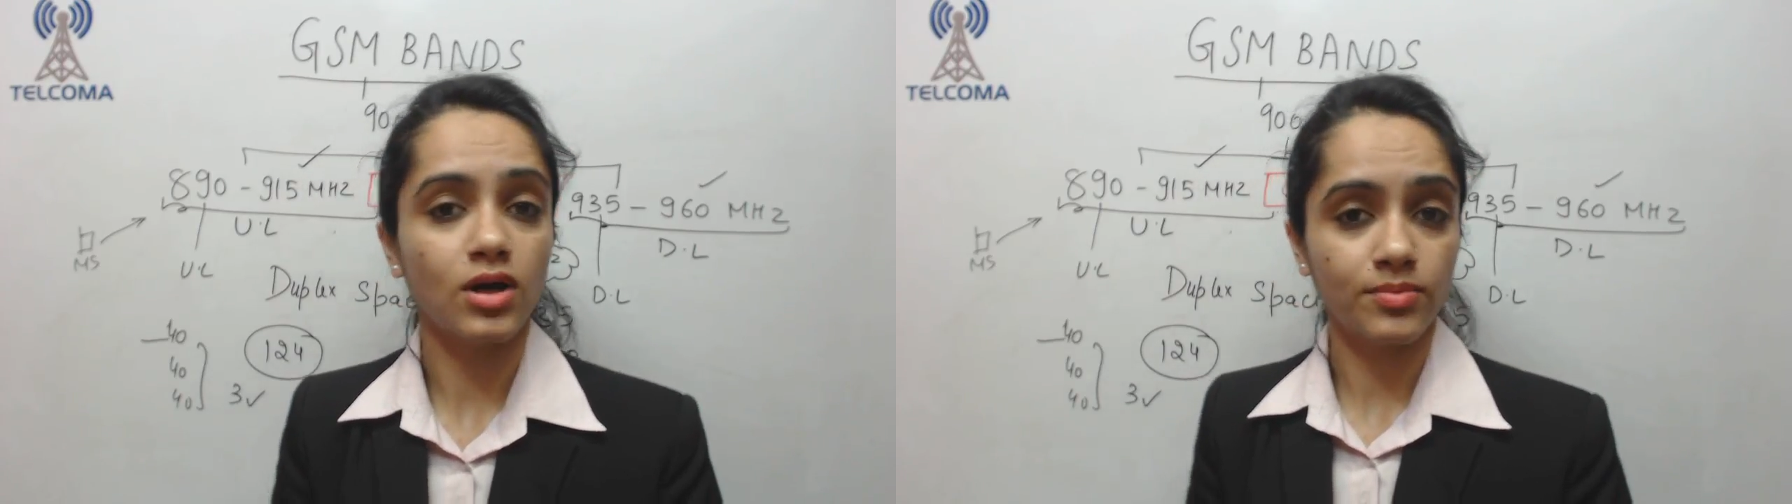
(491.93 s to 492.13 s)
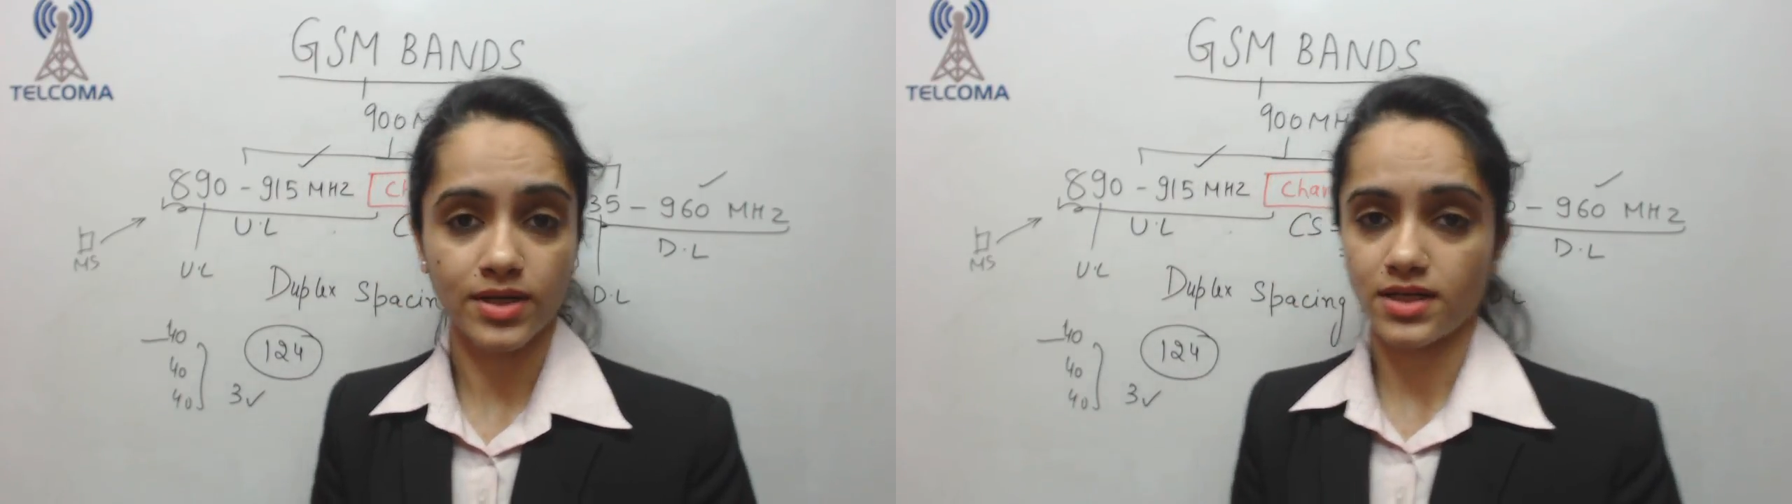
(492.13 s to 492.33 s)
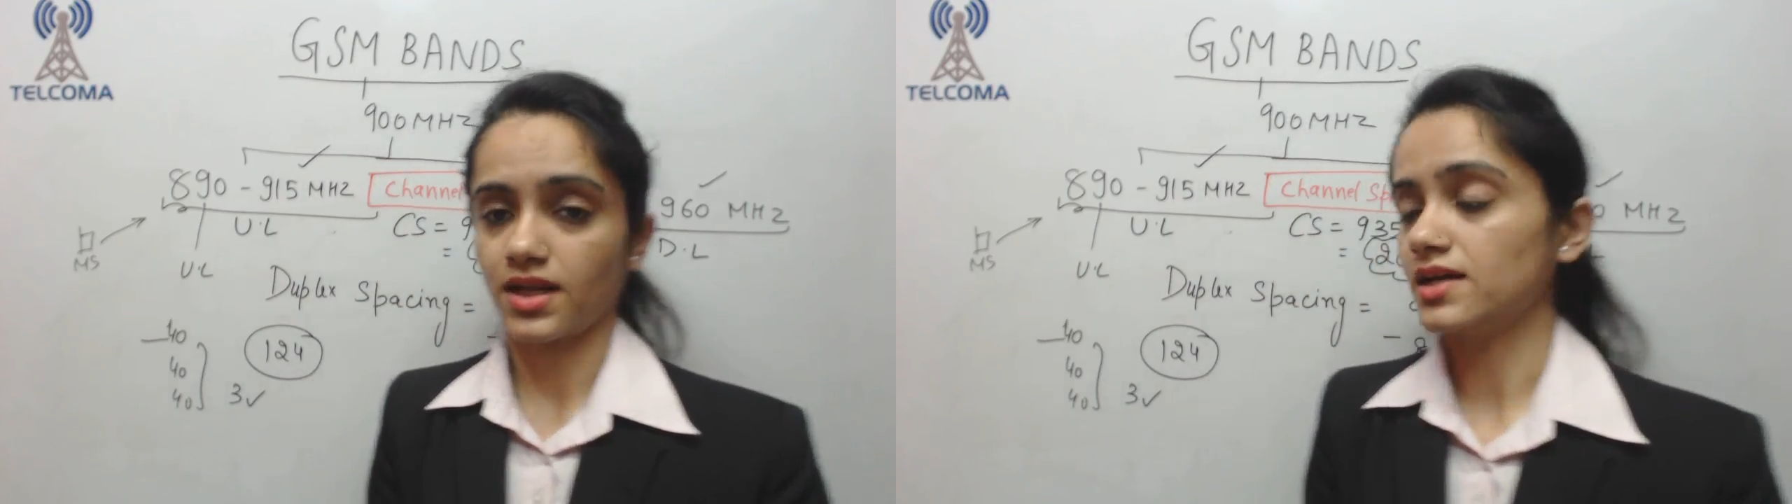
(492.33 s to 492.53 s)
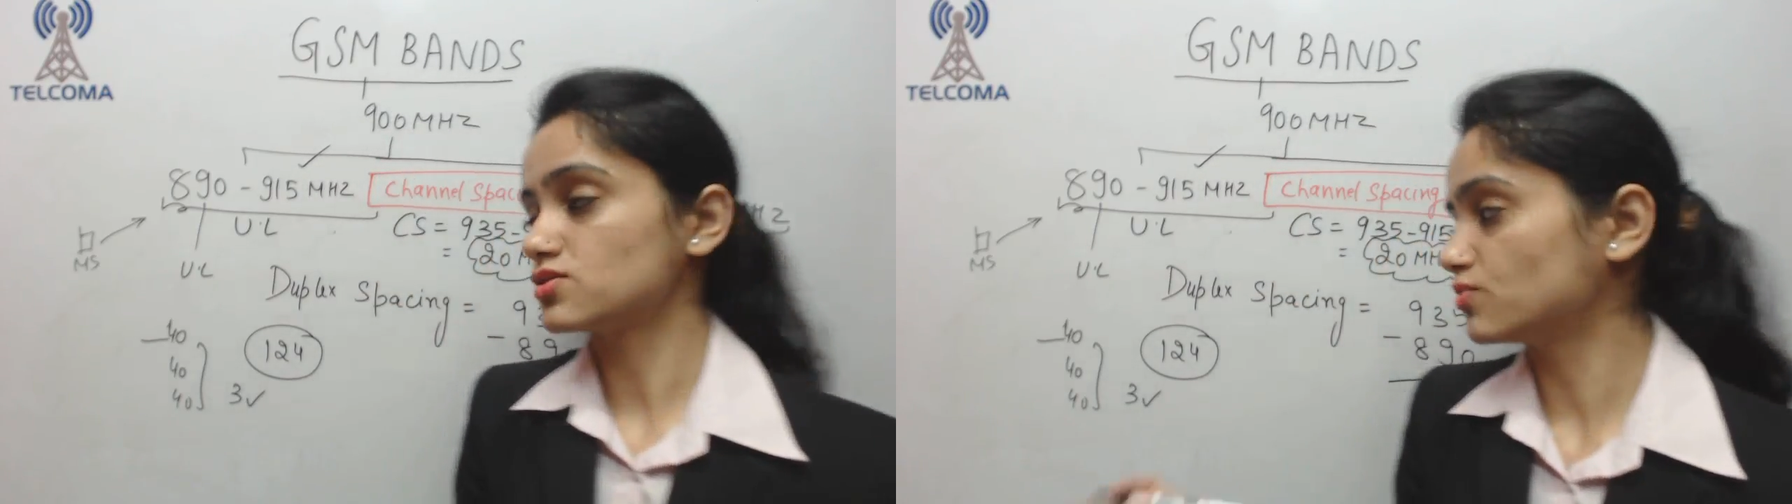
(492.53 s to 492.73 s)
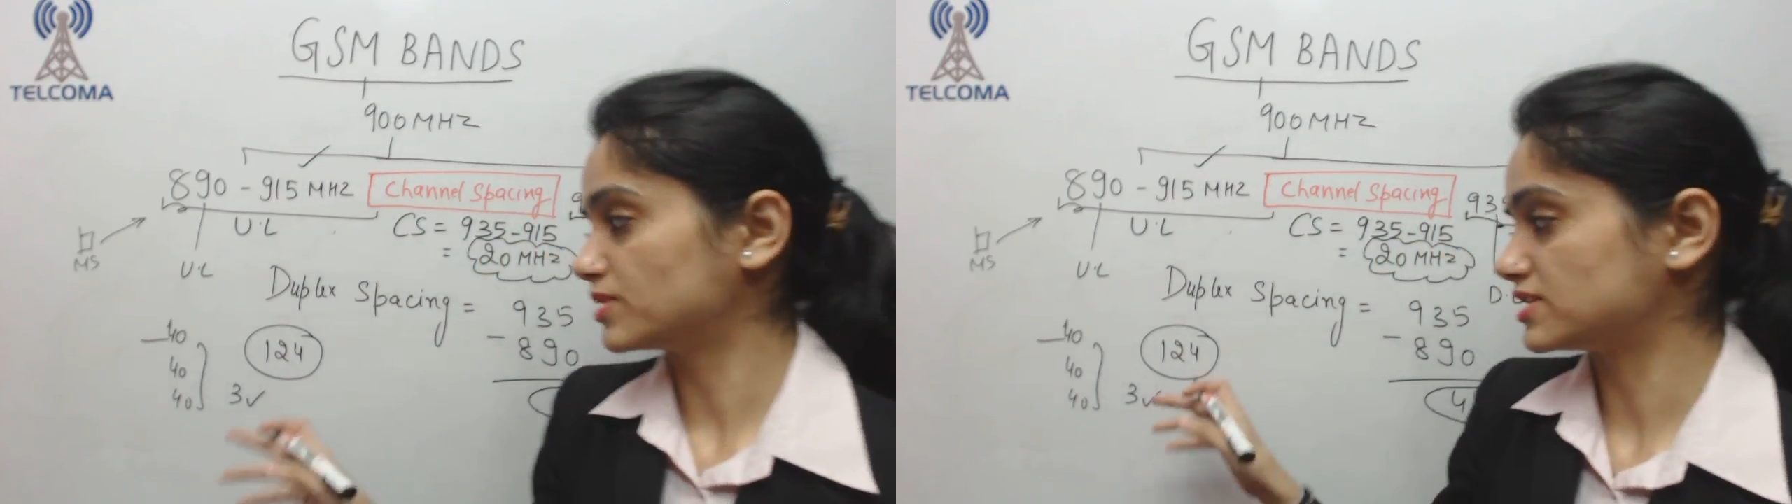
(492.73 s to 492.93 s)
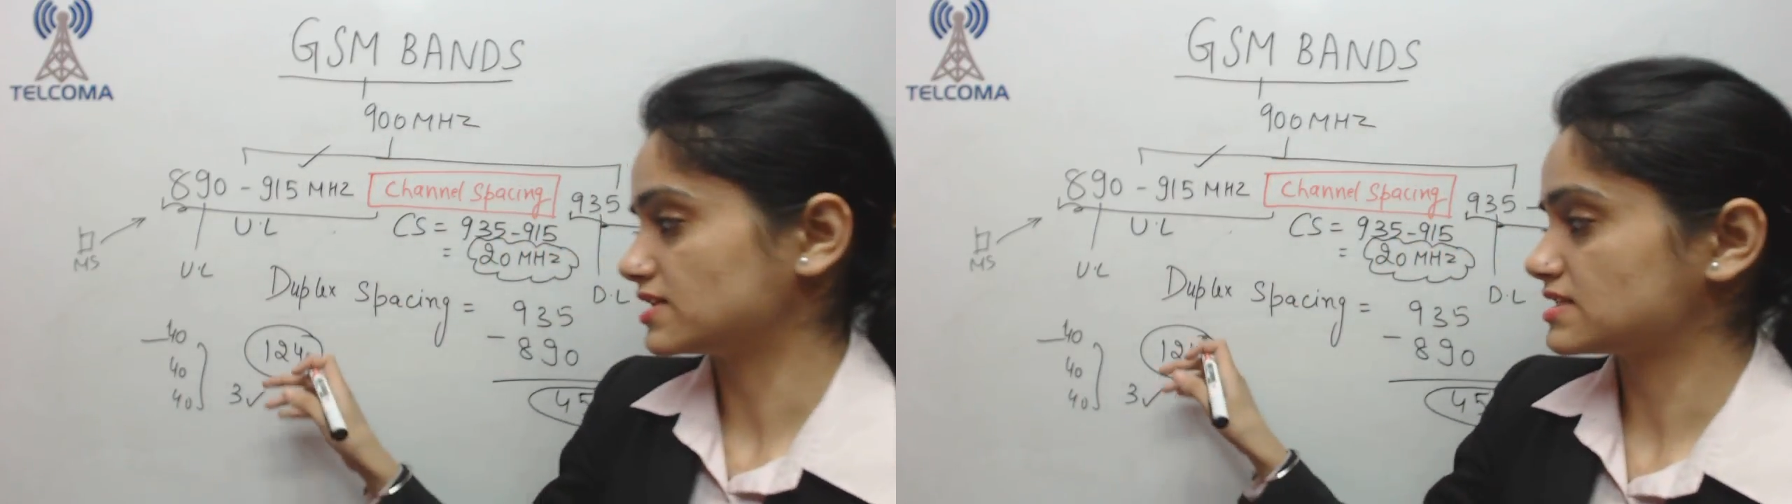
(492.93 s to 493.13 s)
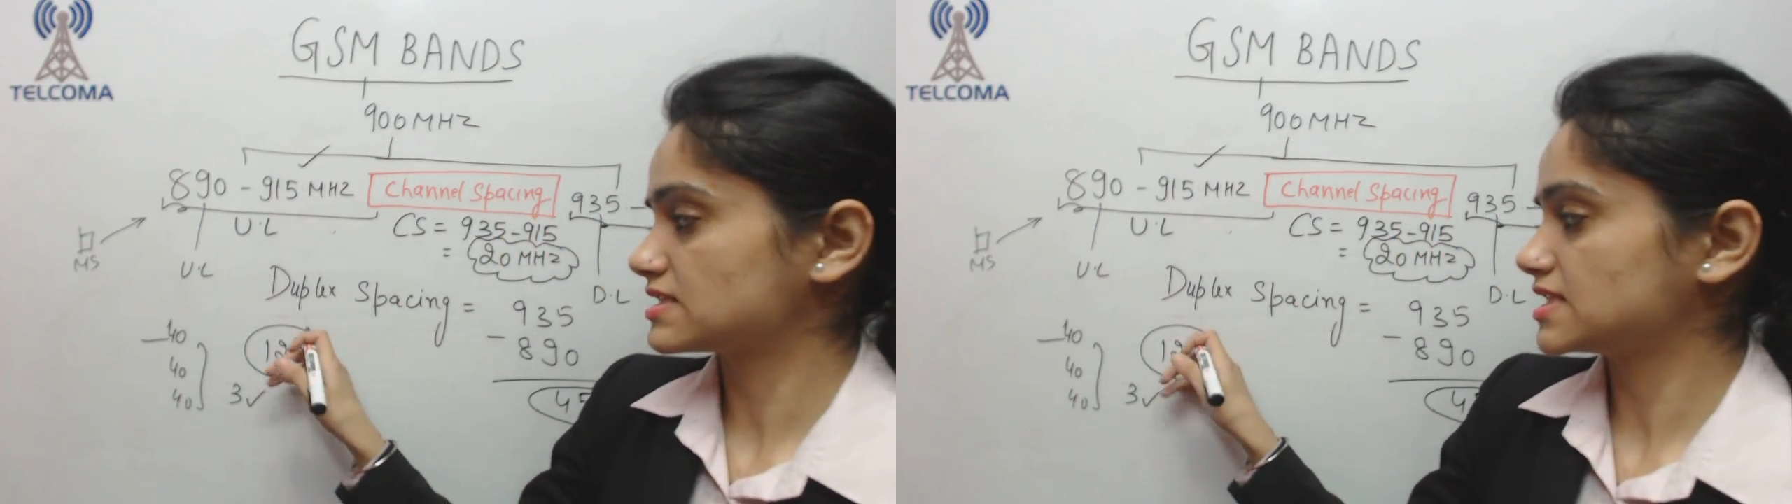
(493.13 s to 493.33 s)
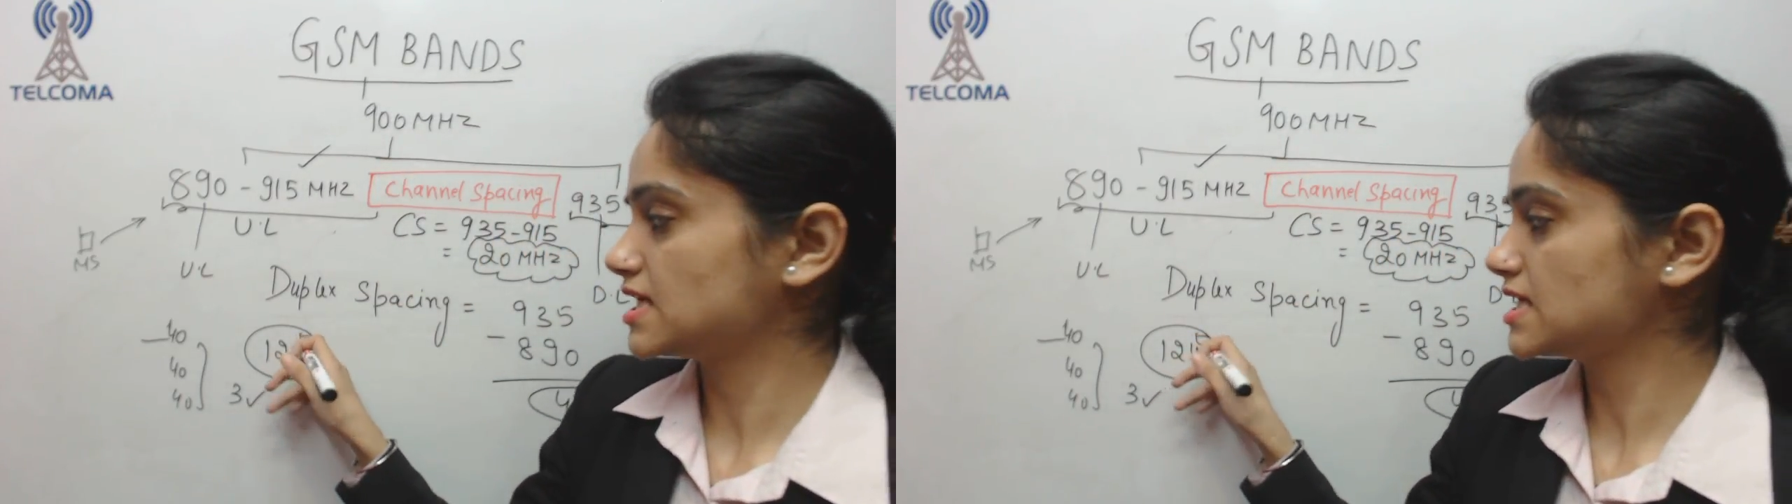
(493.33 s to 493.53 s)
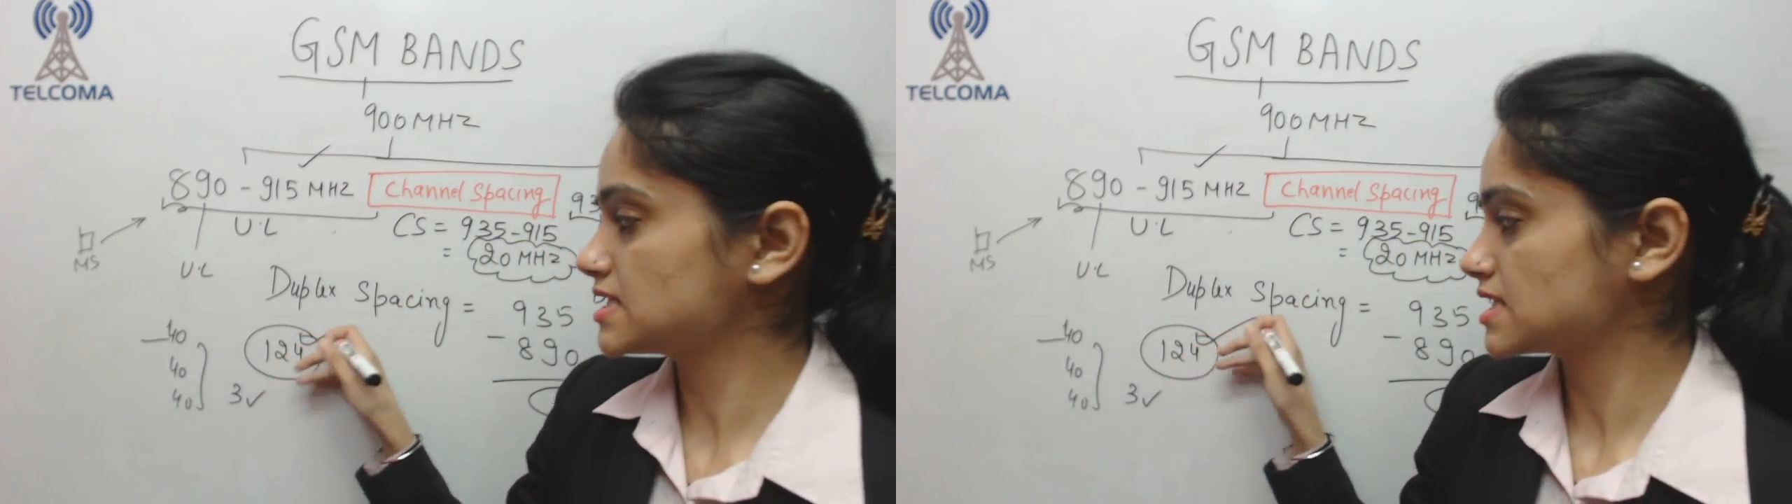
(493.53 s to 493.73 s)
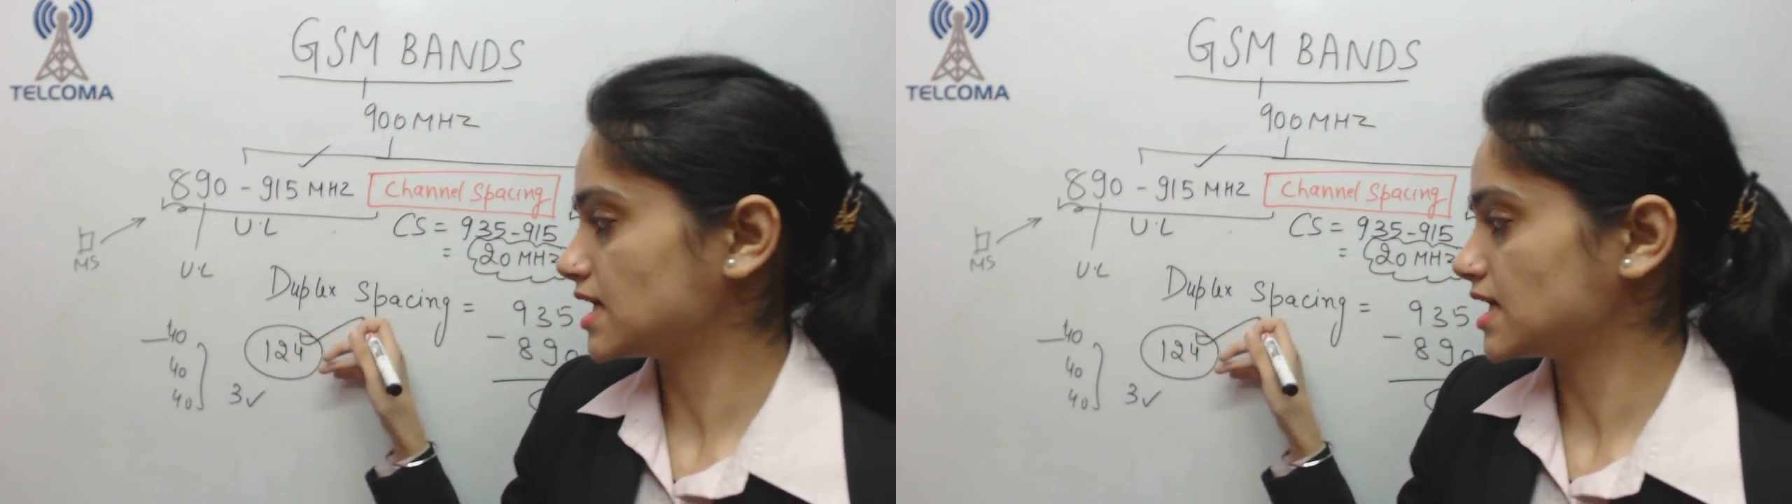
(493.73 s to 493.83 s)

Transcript: operator has to purchase these